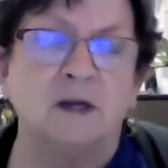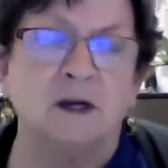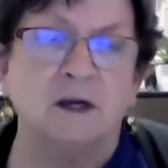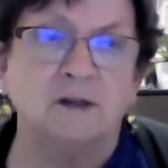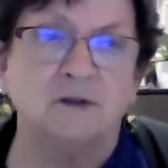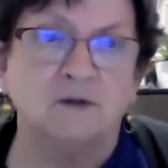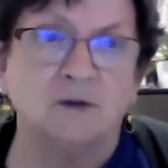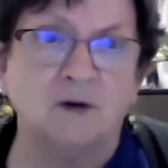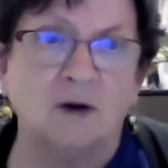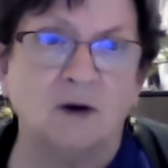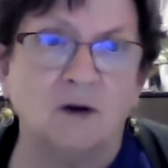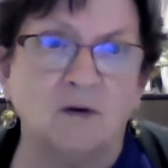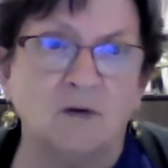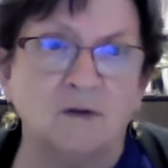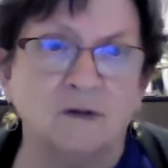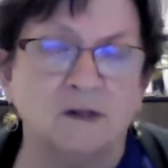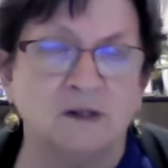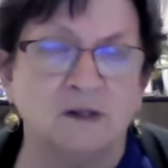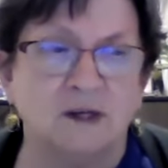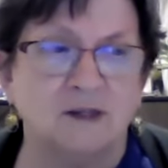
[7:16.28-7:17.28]
Tantra
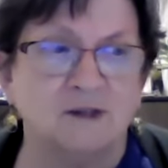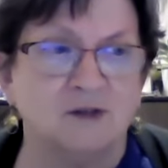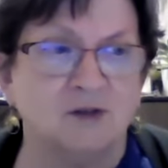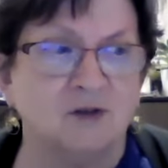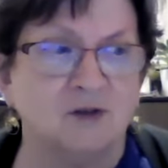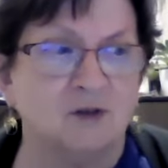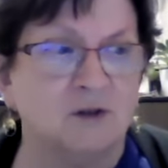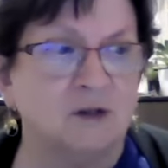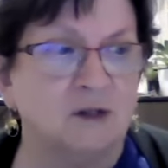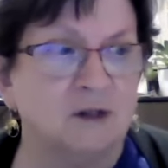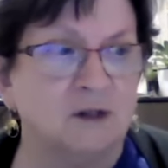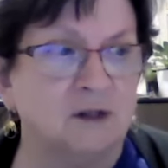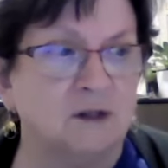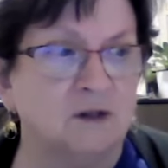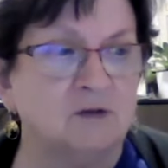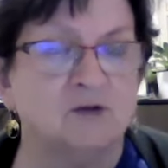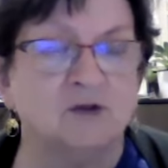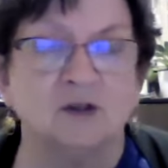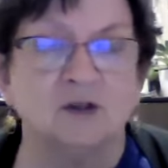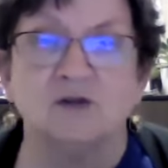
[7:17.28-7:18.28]
always says, you know,
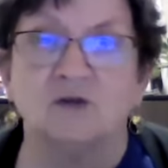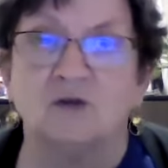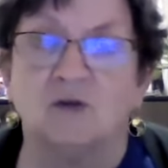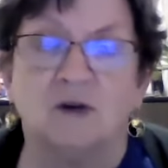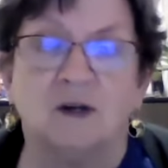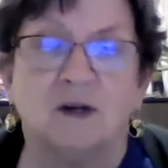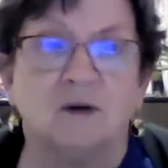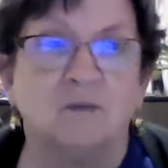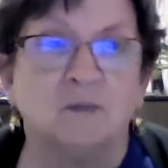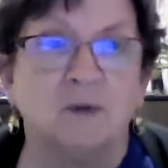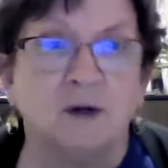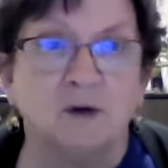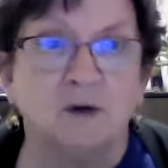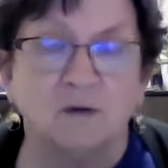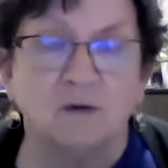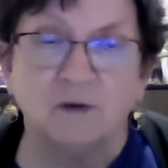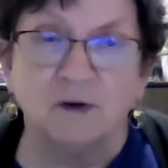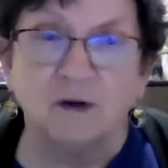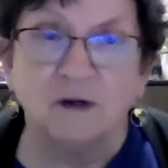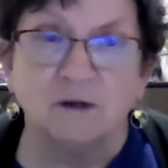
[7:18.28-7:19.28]
like, you just create a
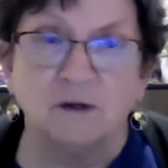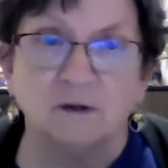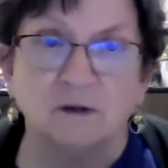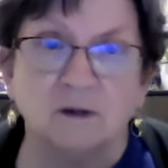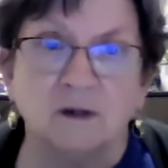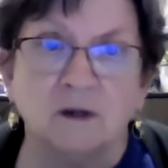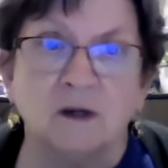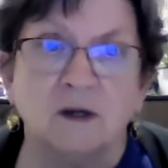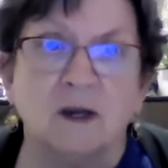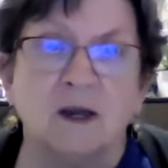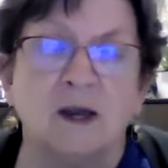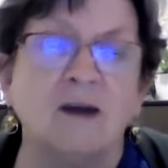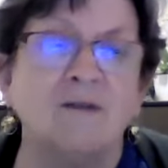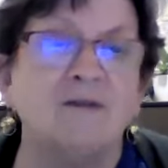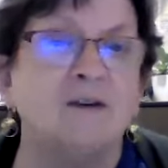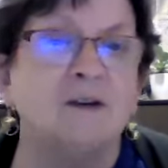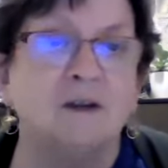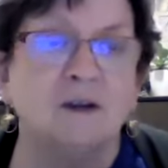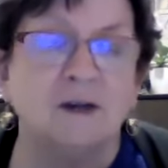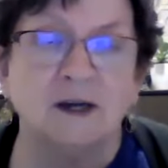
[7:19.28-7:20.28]
bigger field.
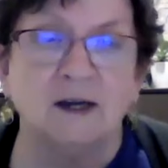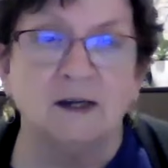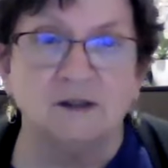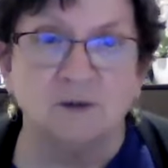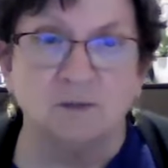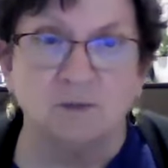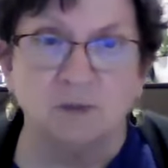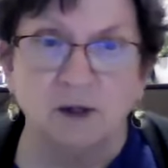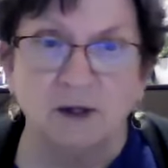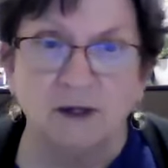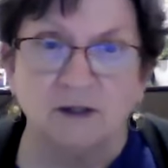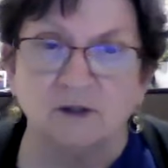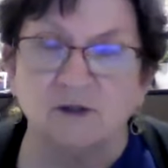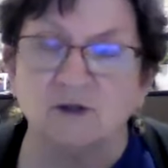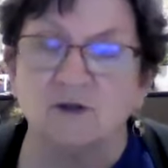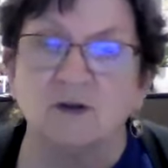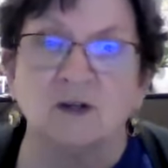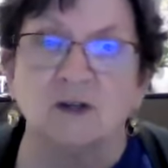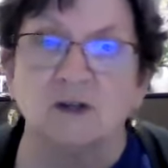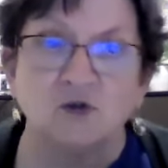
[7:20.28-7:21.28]
Everything has a place.
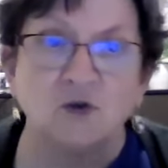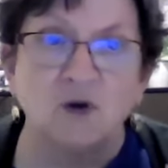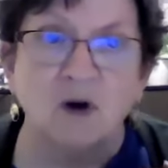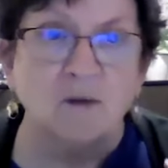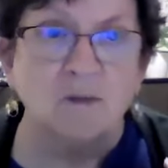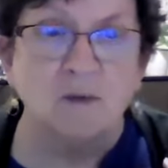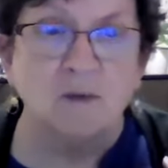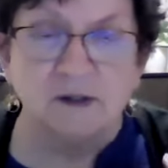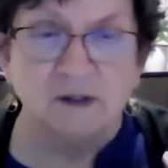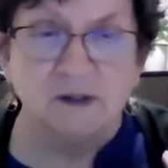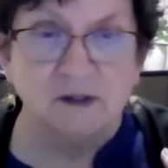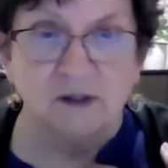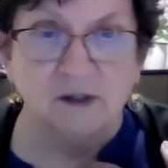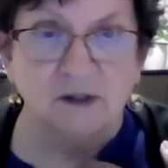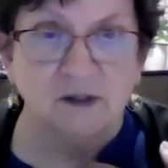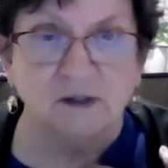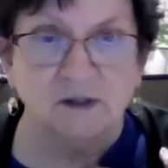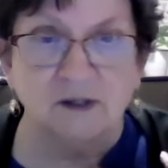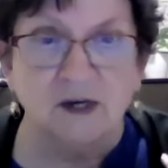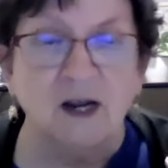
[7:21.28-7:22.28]
So that trauma
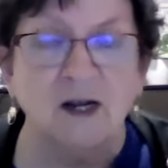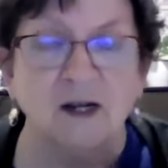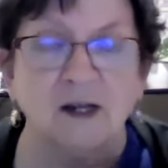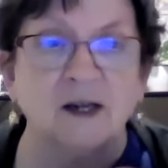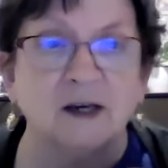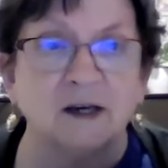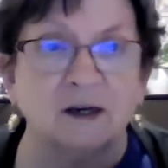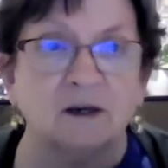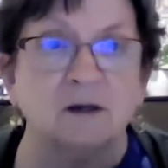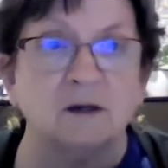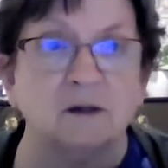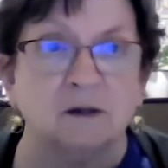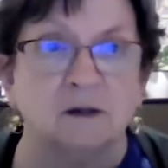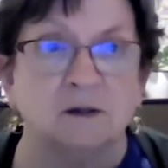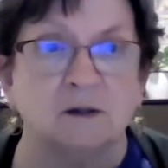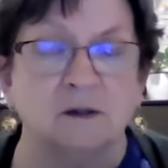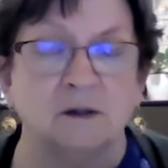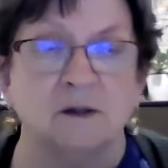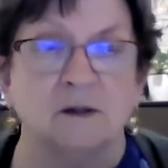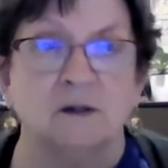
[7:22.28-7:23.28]
is not like
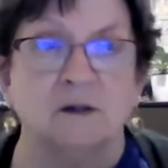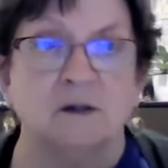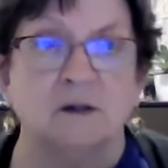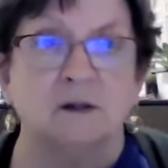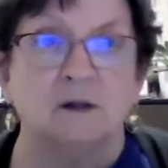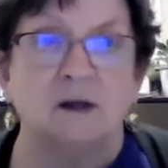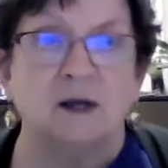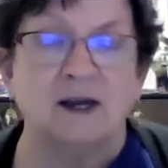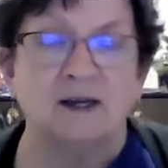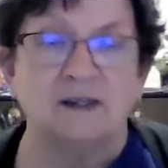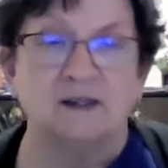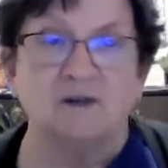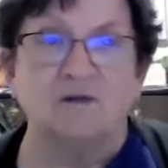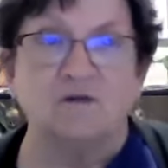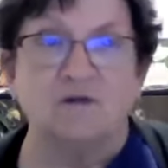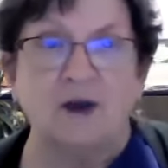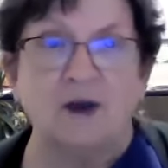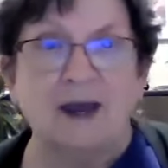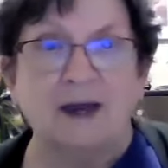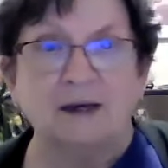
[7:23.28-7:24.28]
gonna, as a
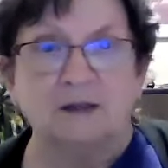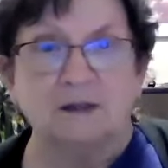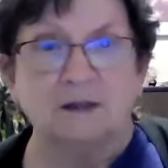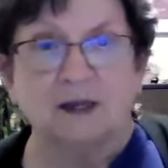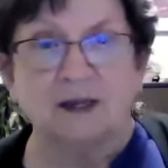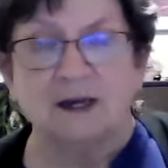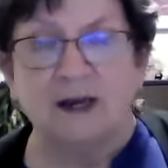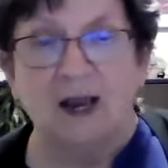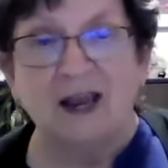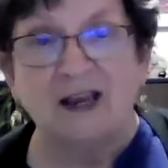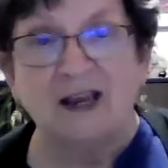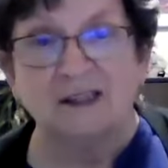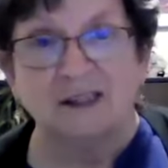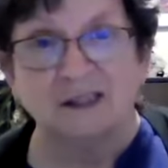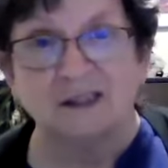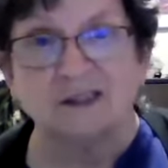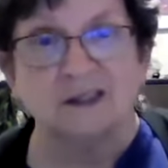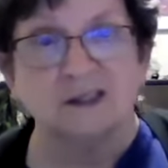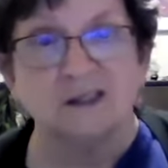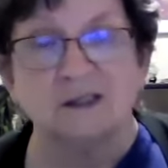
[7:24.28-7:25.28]
fact that has
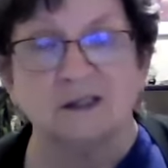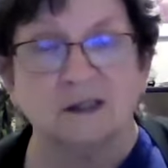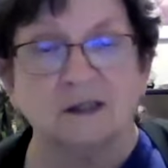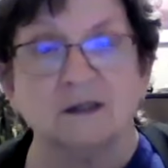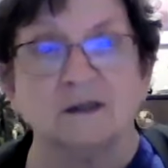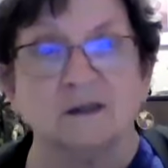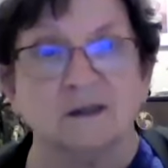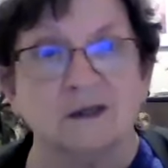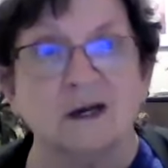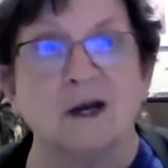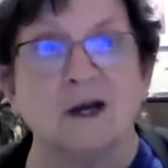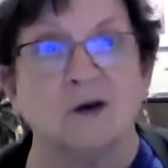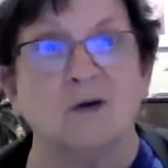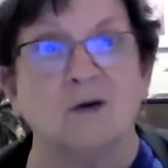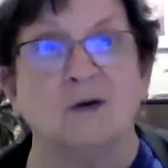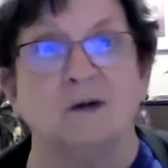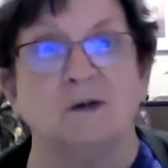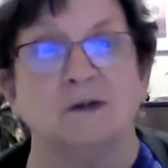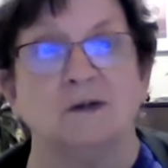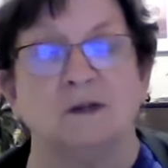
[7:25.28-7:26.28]
existed, is not
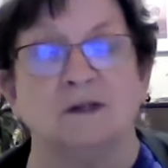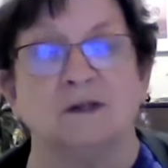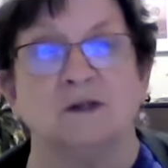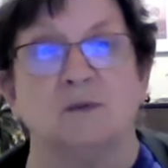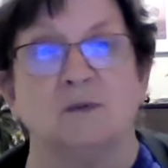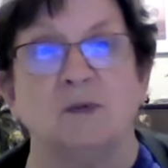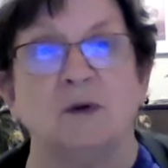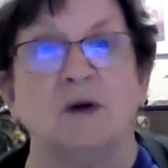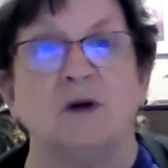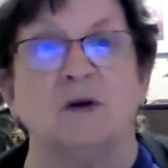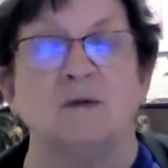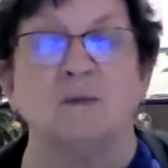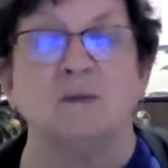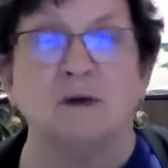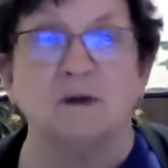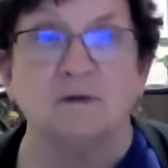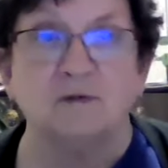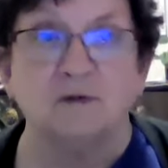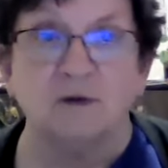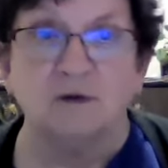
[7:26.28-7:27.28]
going to disappear.
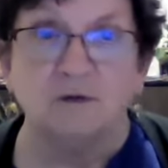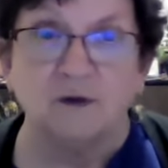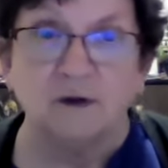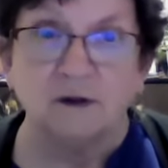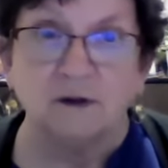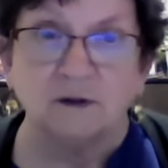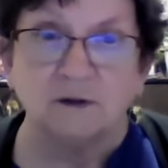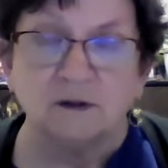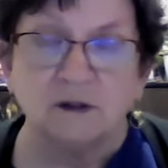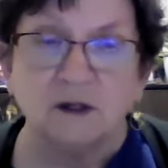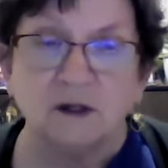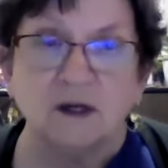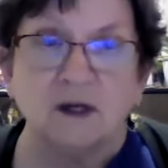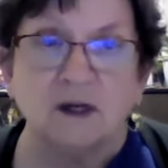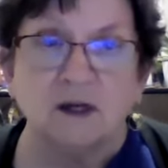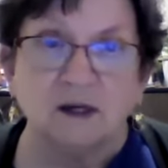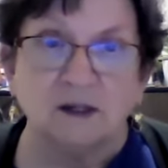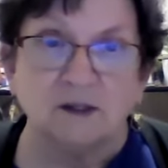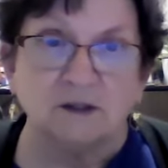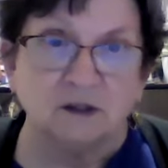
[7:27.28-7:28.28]
But if your field
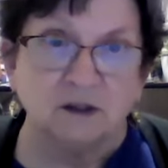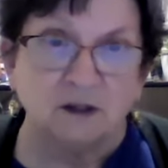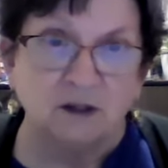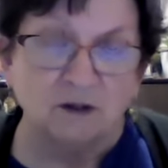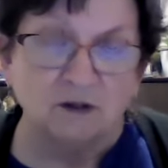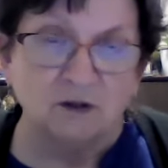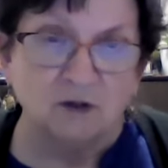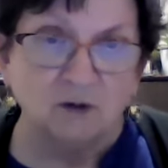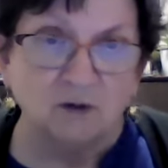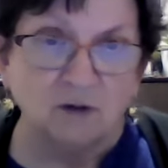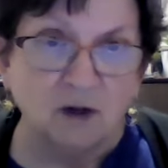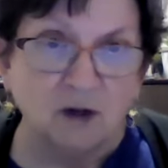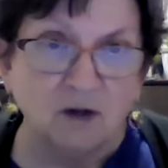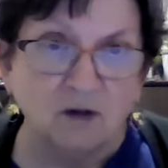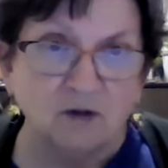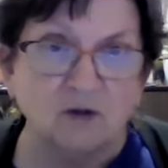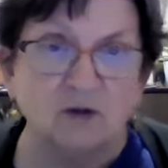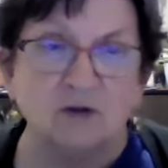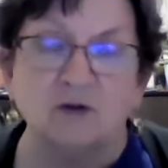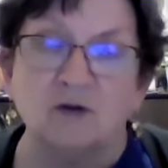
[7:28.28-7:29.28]
gets larger and
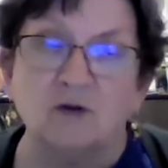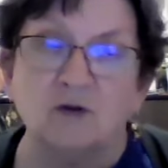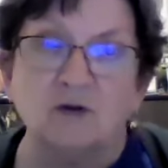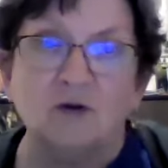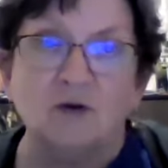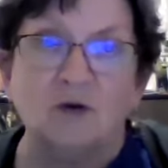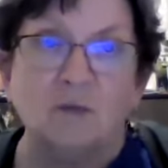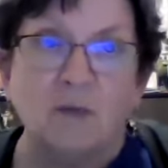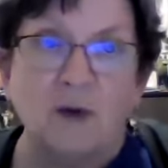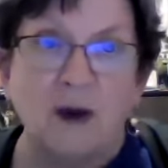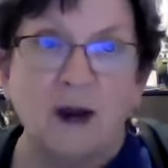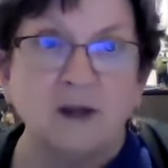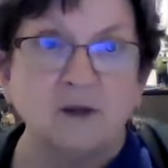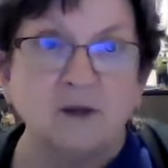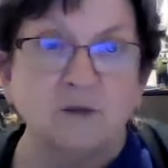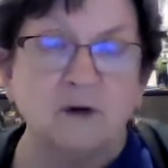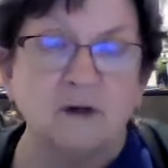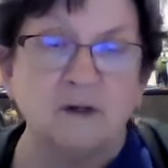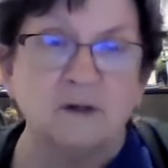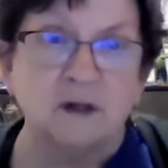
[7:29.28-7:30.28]
larger, your neural
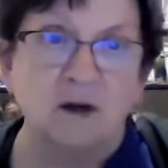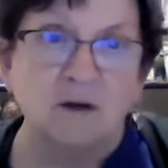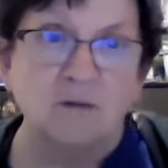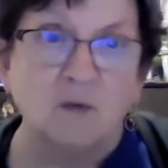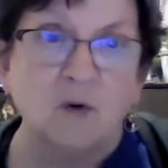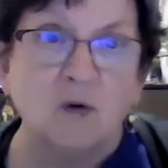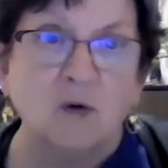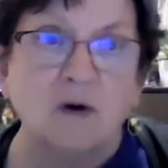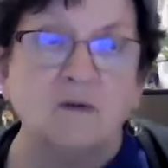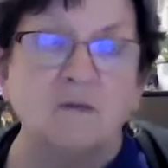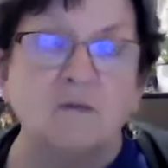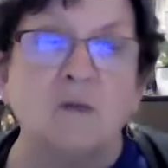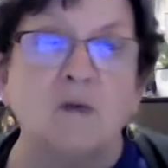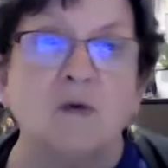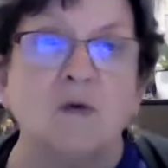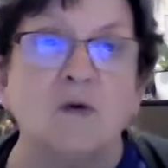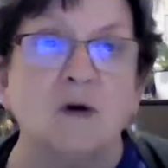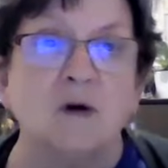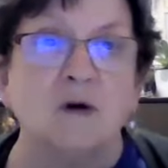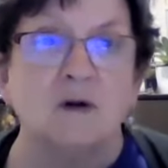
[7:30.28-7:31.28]
pathways get more and
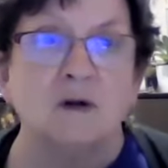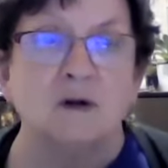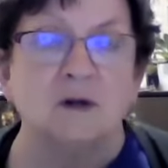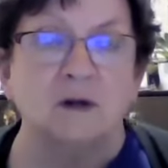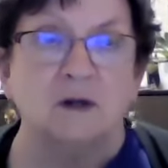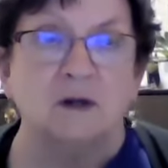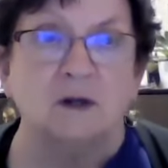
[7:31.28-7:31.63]
more,